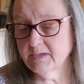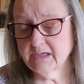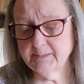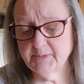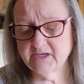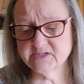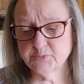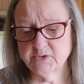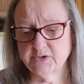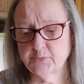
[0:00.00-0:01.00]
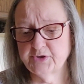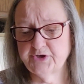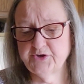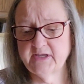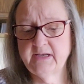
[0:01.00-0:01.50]
but it's really, really
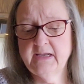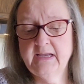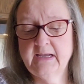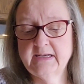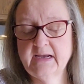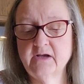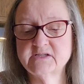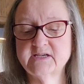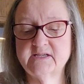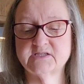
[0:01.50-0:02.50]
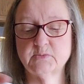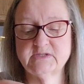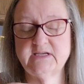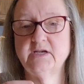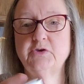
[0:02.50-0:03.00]
good. Now, at
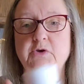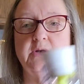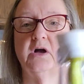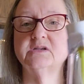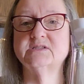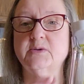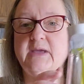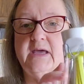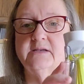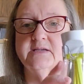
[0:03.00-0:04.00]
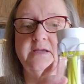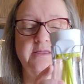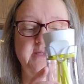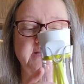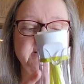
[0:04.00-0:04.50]
Squisito, you can also get
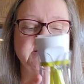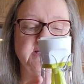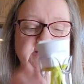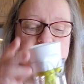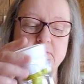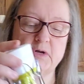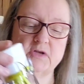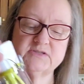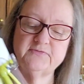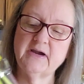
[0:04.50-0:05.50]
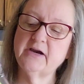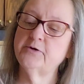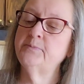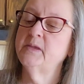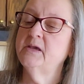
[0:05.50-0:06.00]
this. It's an
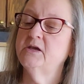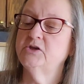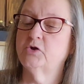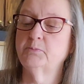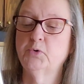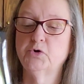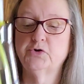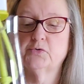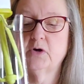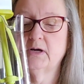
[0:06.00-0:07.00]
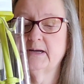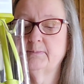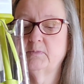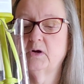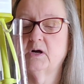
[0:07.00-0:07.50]
emulsifier. You can pour your
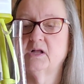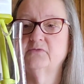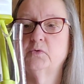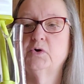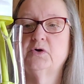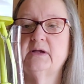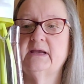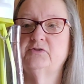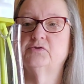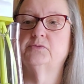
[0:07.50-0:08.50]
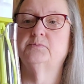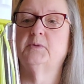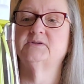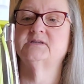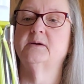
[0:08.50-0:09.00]
olive oil and your
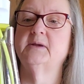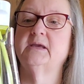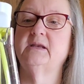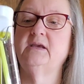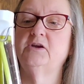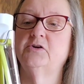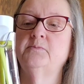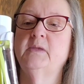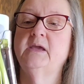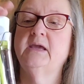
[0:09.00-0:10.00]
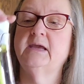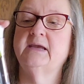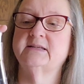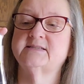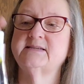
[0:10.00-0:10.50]
balsamic in here.
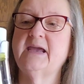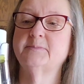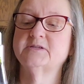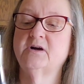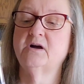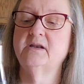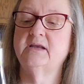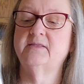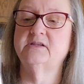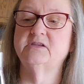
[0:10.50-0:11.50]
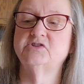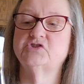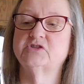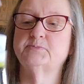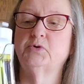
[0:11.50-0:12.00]
It snaps on, and then this
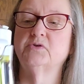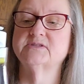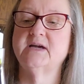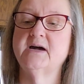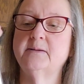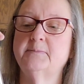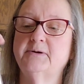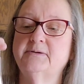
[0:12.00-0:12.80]
just pulls up,